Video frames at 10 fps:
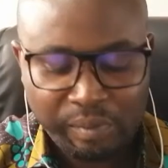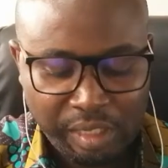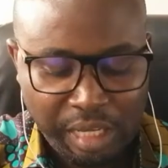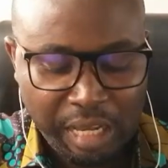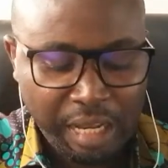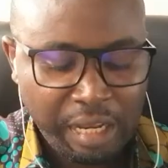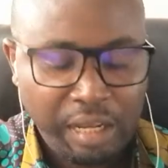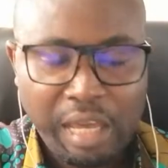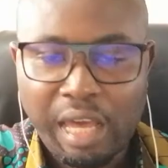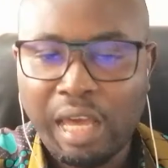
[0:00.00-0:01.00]
Then
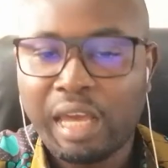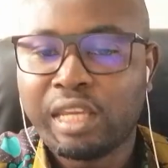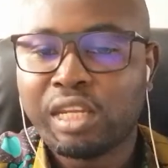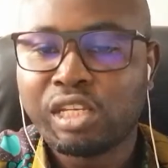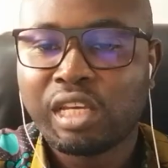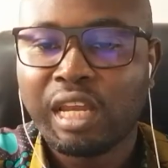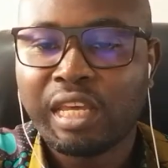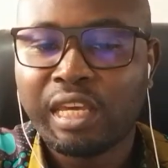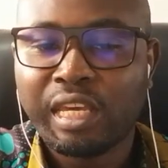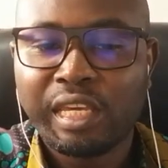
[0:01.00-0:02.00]

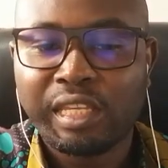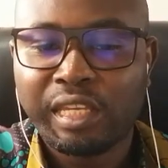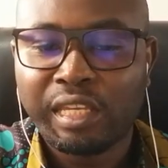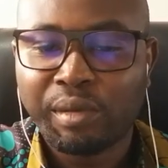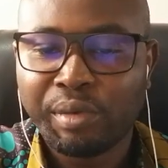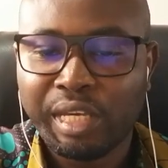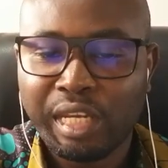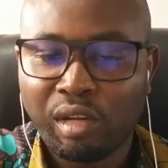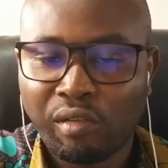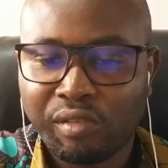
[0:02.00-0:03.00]
initially in the
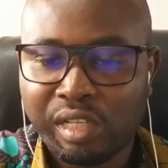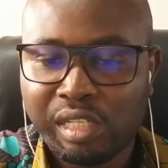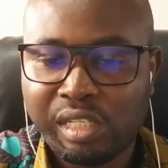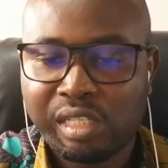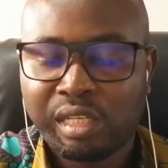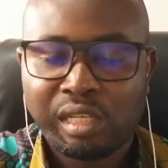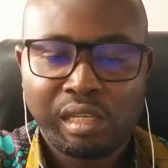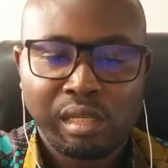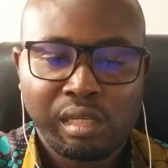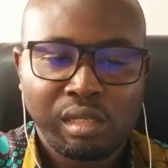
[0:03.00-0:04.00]
beginning of this
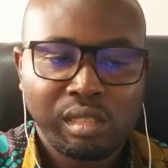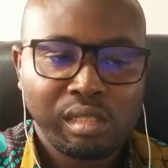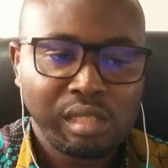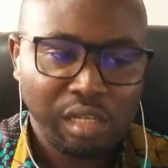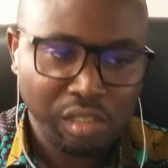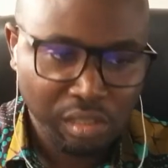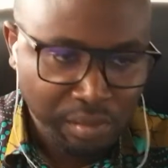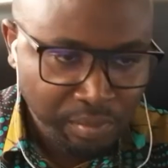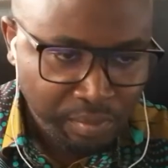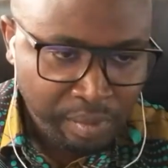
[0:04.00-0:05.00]

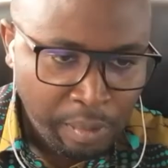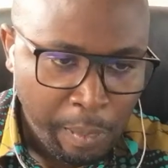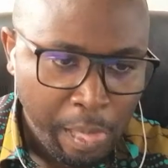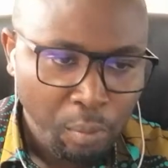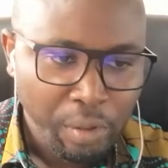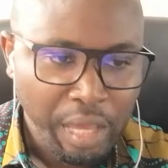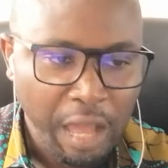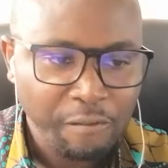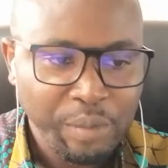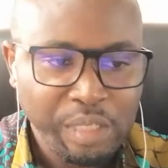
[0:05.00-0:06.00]
section, we
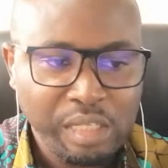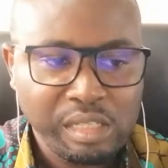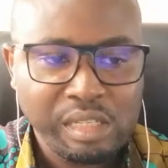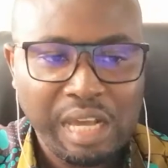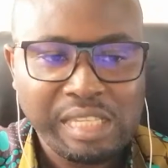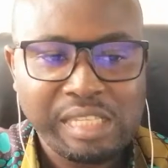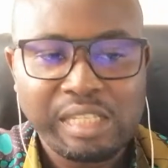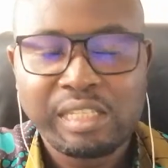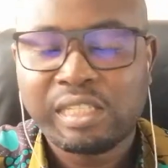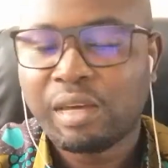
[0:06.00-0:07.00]
have been
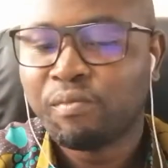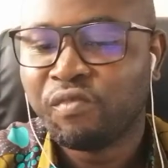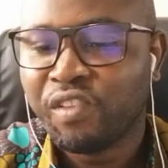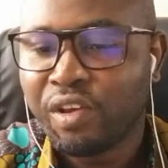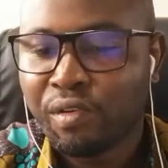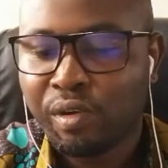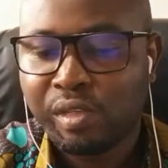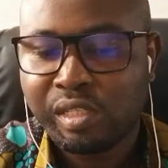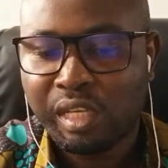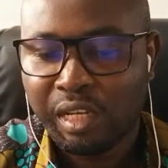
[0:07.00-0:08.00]
discussing some
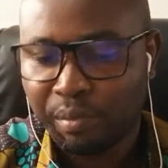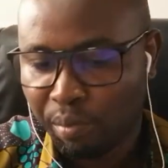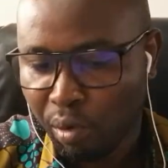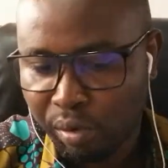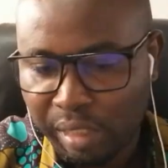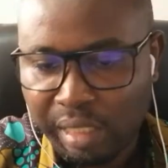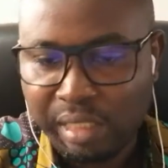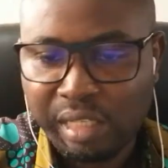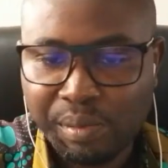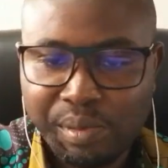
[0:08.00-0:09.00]
various and important
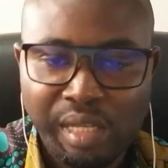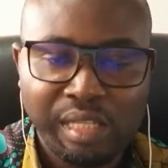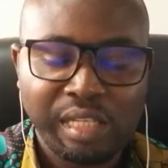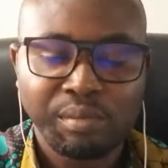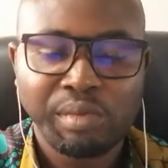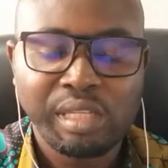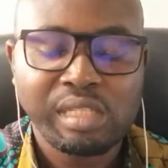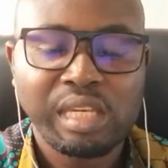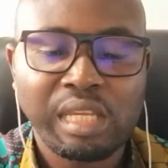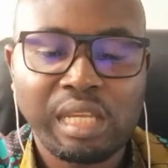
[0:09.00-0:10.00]
tips and
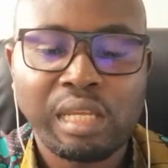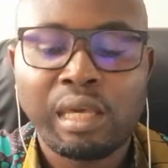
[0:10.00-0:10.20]
tidbits in